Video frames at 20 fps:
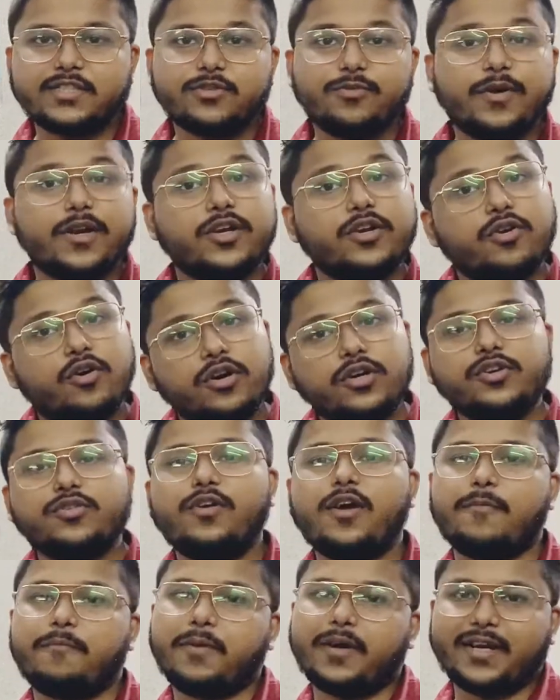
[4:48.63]
when not to
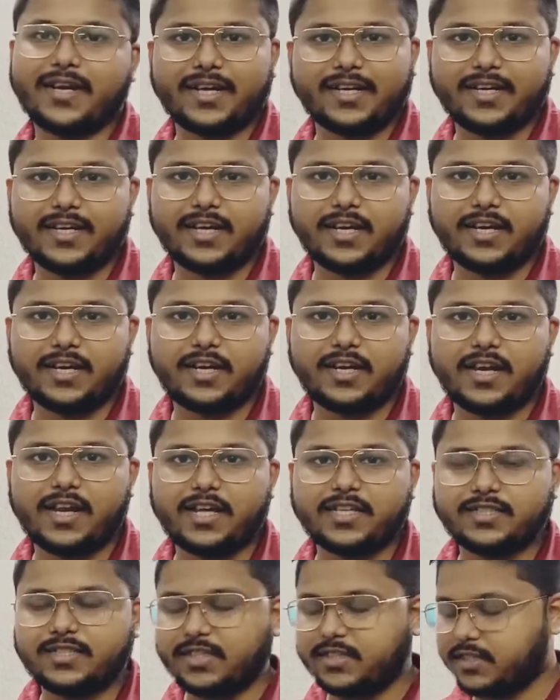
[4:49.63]
apply technical
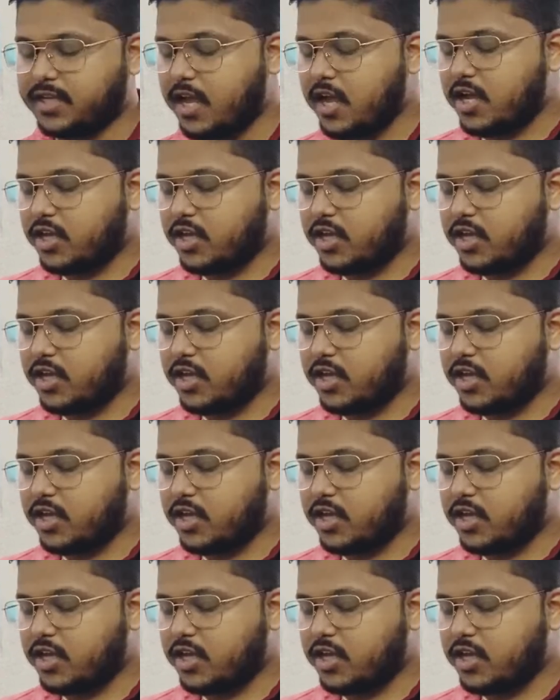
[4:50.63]
analysis.